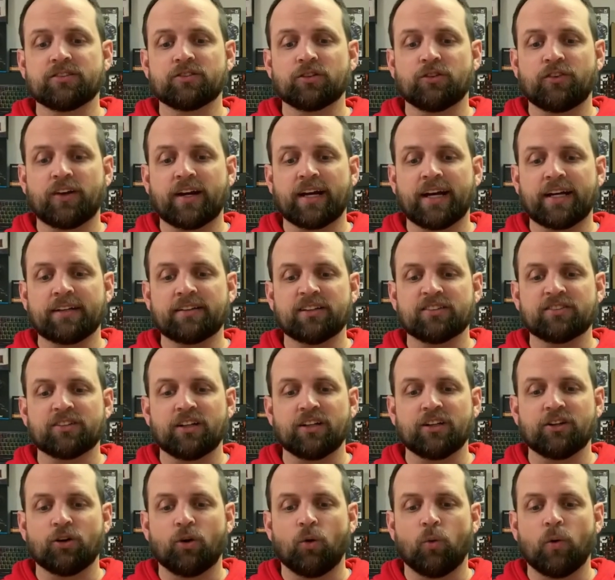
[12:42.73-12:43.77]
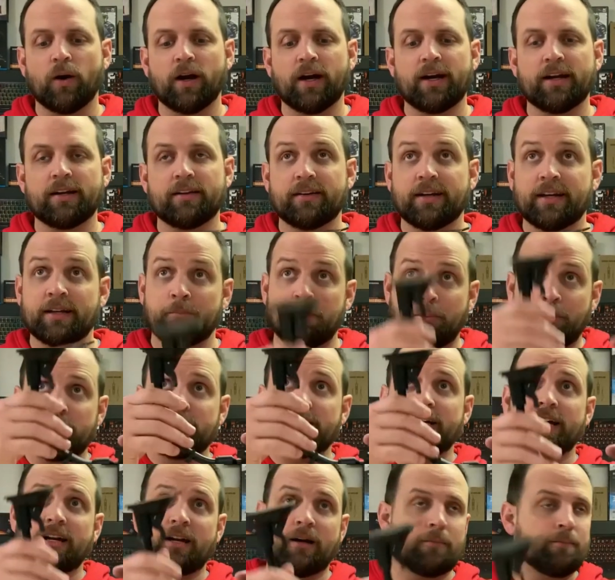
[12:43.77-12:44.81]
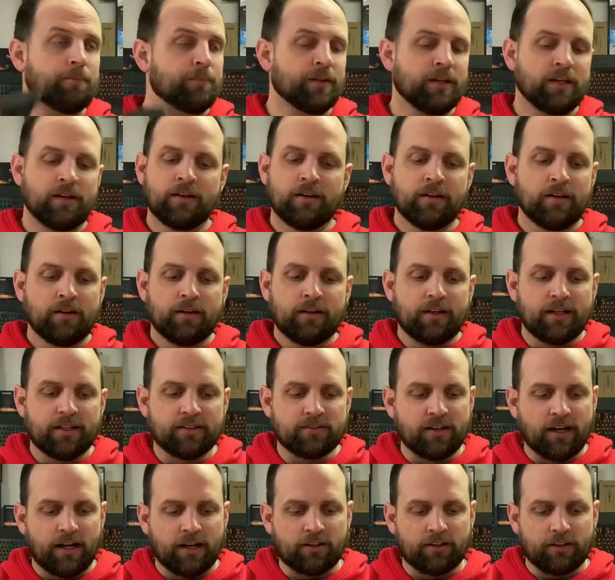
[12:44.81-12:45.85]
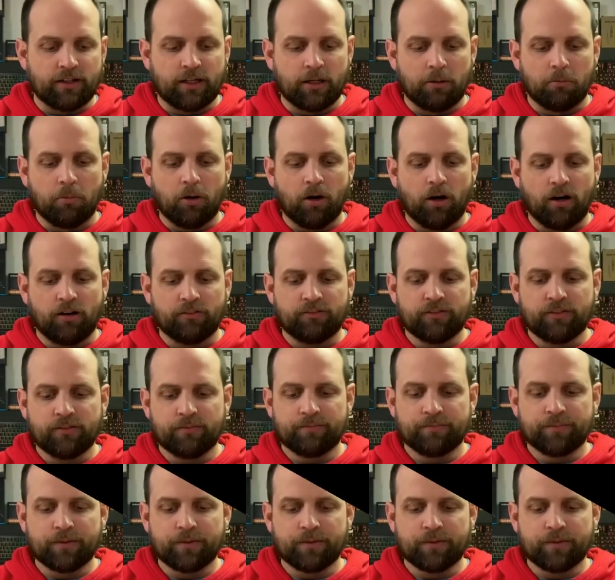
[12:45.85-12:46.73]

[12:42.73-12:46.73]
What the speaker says: So if I got this a little wet and put that up, it's not going to come off.